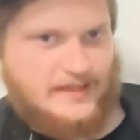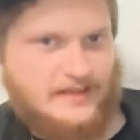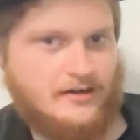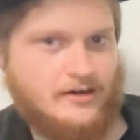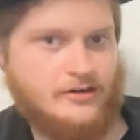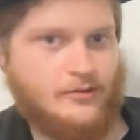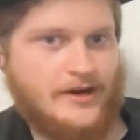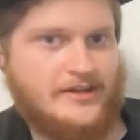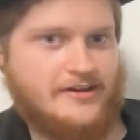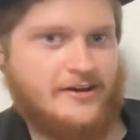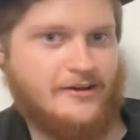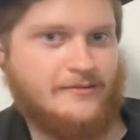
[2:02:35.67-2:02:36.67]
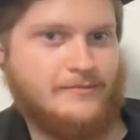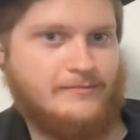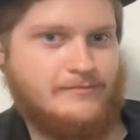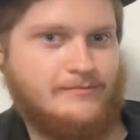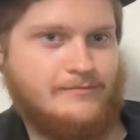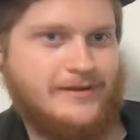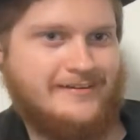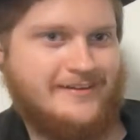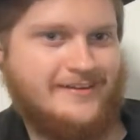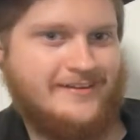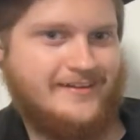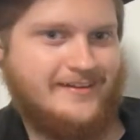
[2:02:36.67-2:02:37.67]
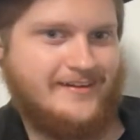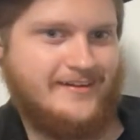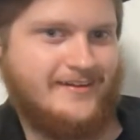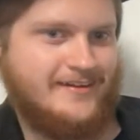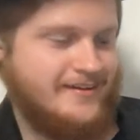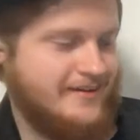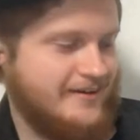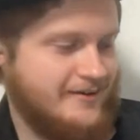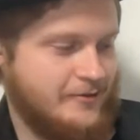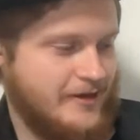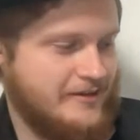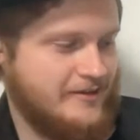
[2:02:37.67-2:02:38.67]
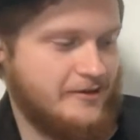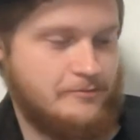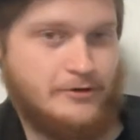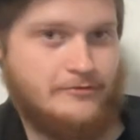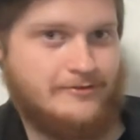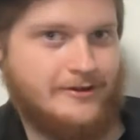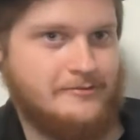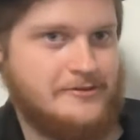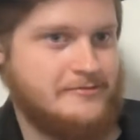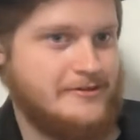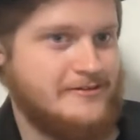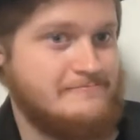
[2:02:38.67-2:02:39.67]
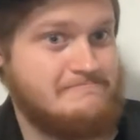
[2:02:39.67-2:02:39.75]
I don't know why they call it. I don't know why they call it poop filament, but